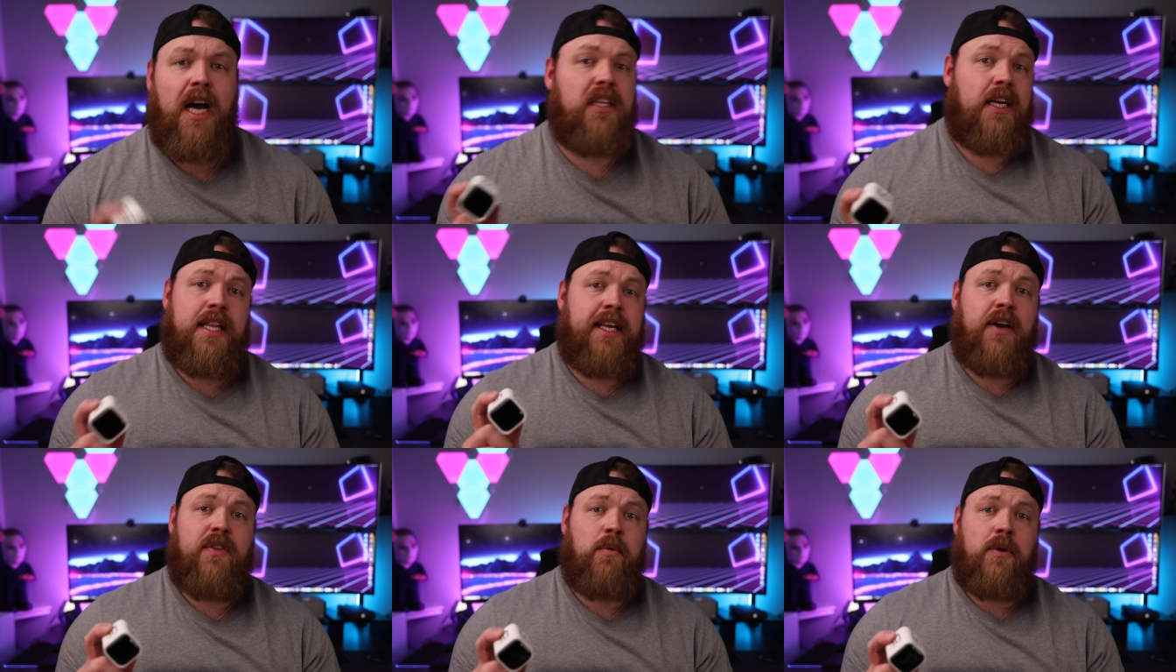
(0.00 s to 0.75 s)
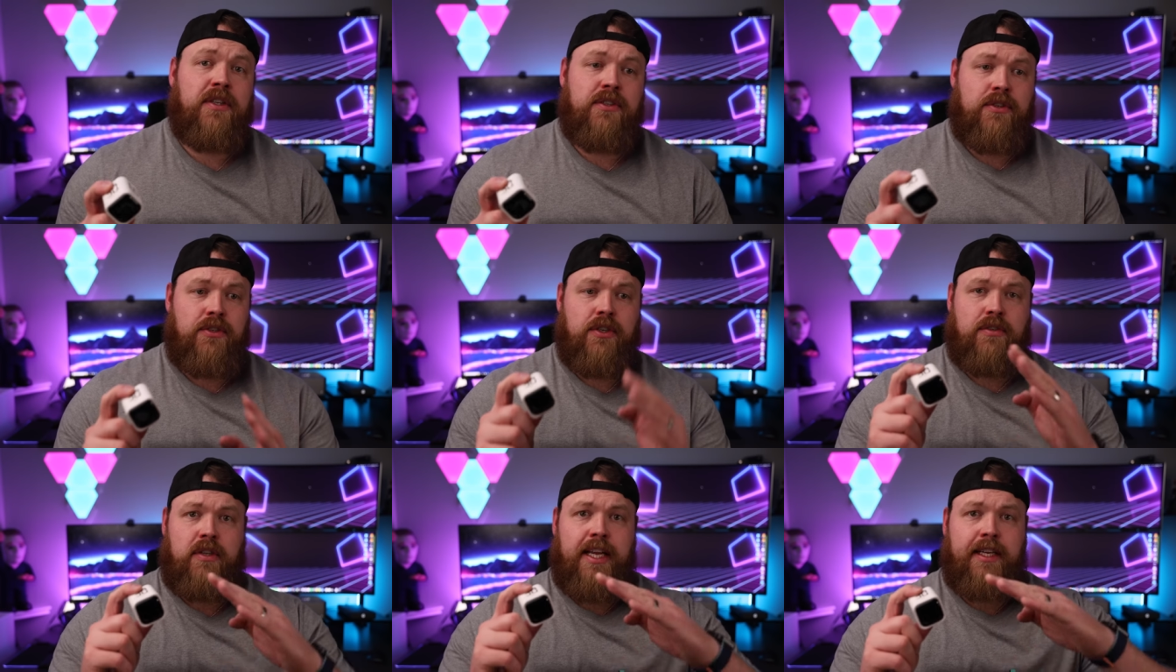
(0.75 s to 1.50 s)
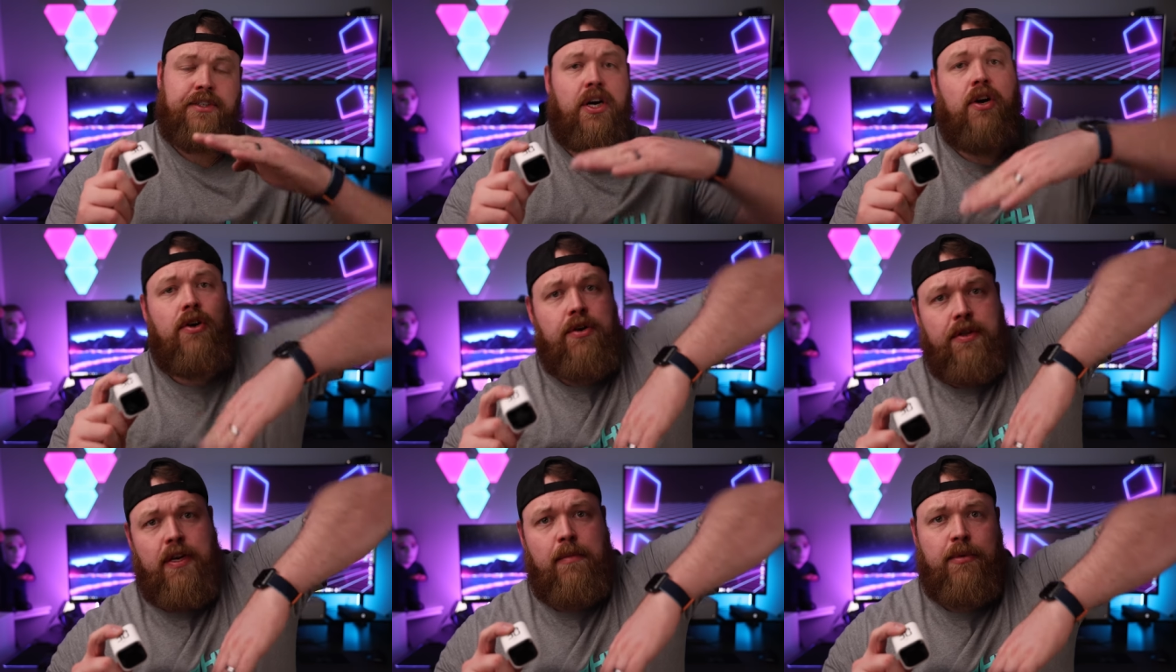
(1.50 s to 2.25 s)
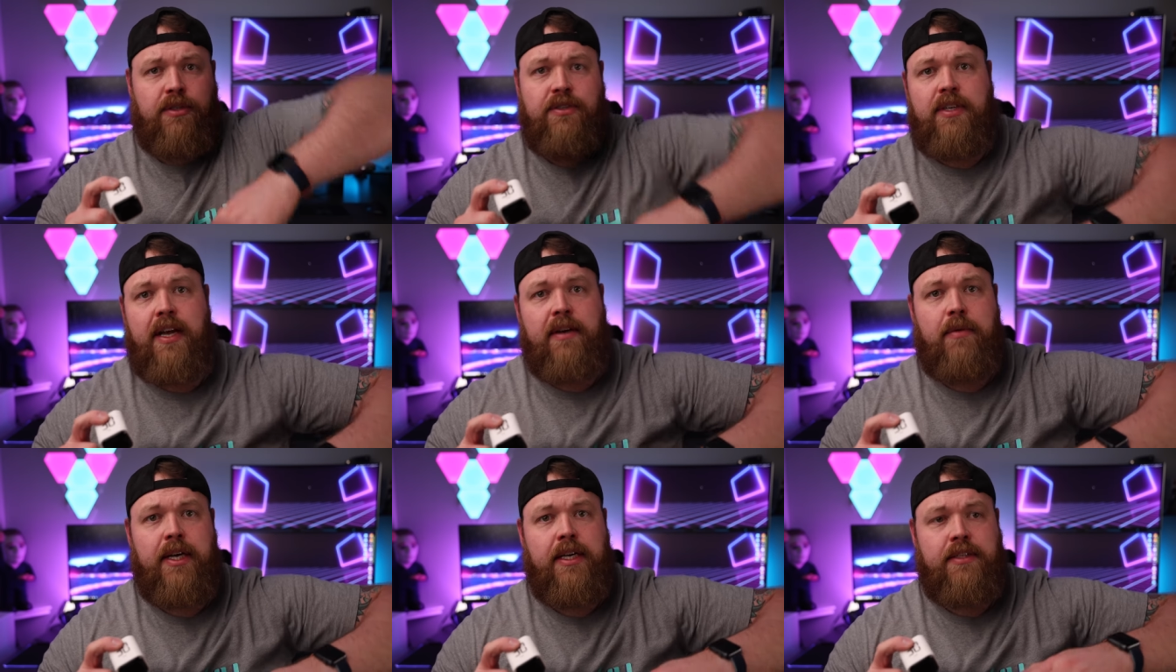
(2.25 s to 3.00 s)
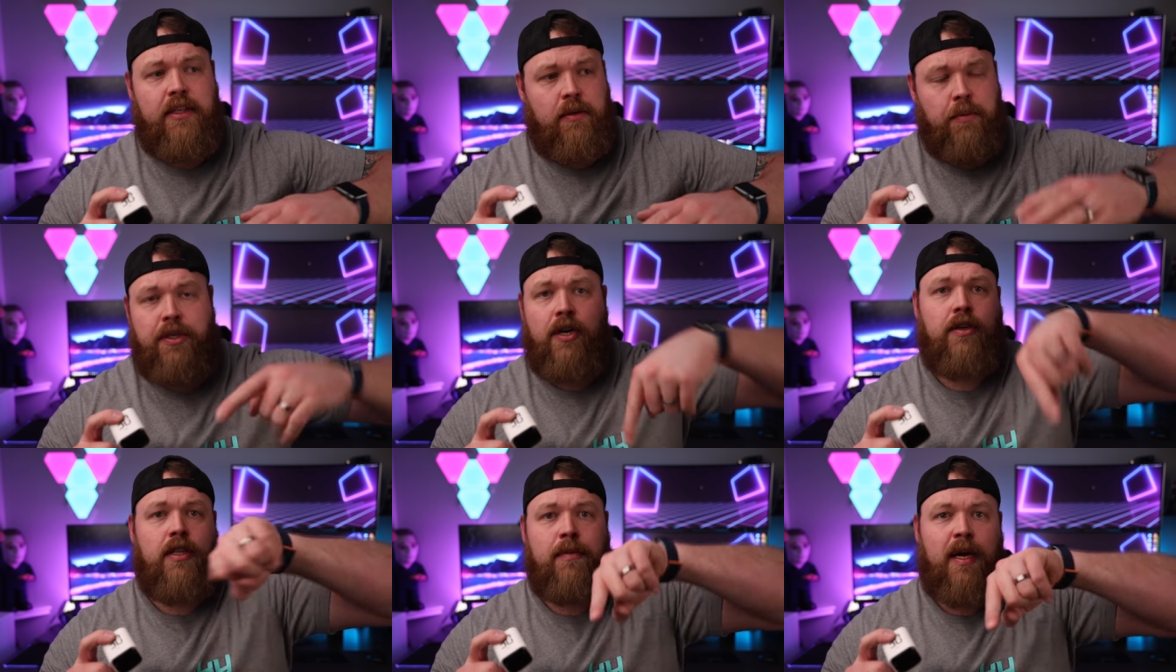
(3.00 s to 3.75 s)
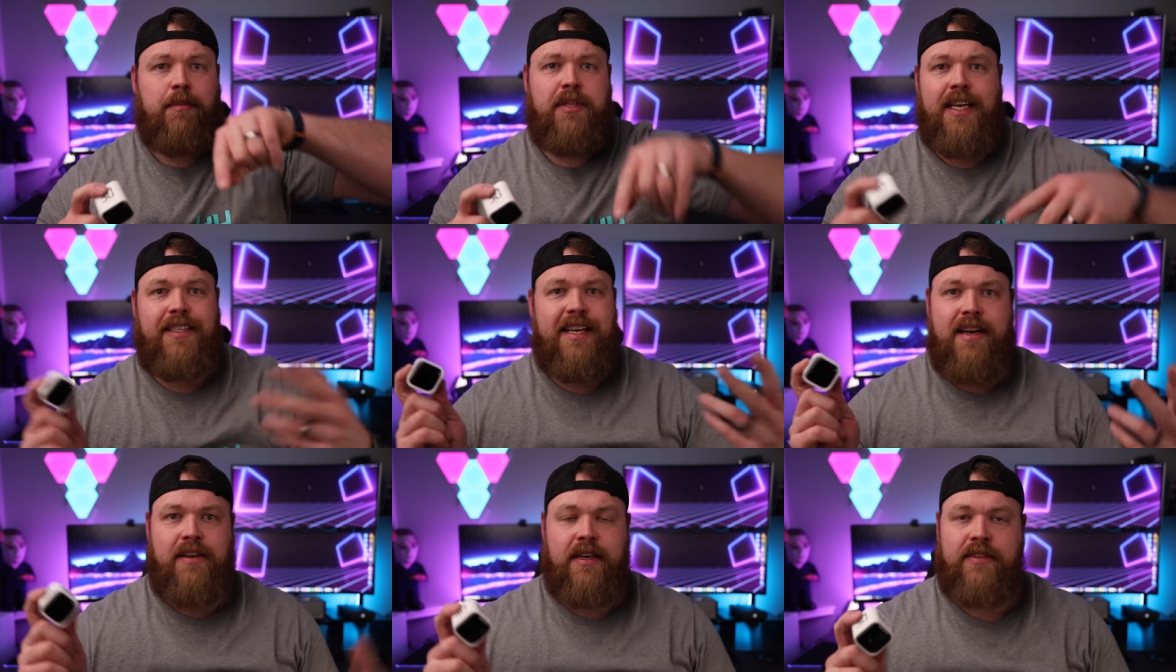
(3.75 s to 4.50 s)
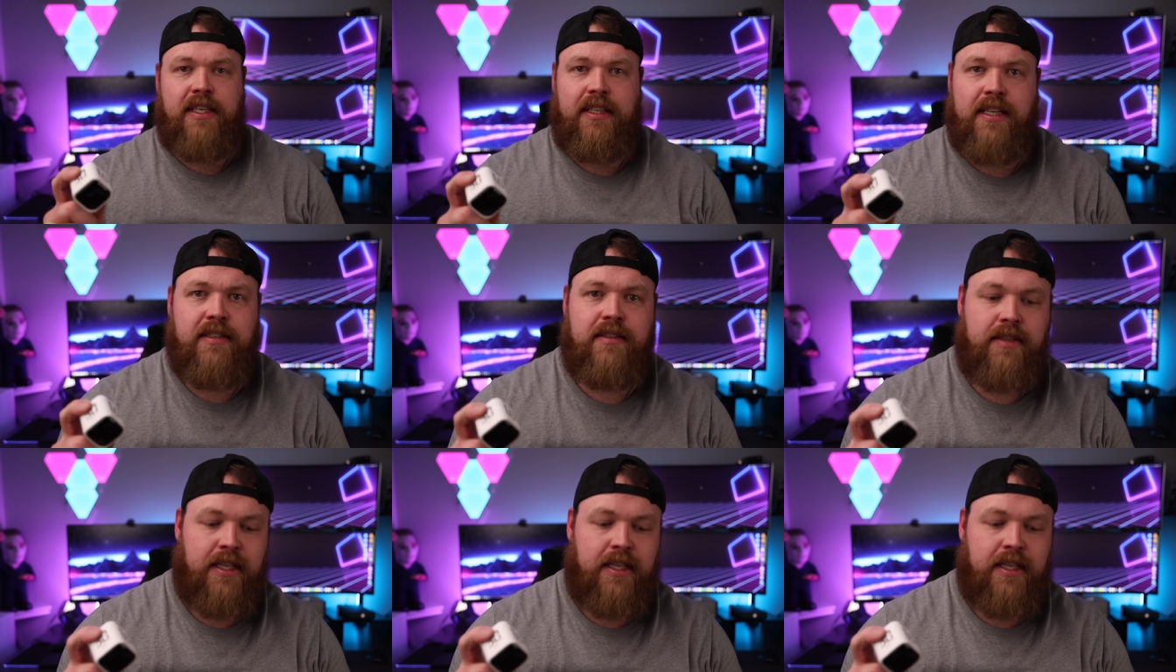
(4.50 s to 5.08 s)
A lot of the other ones just like turned the numbers sideways and then would turn them upside down, and I was like, that's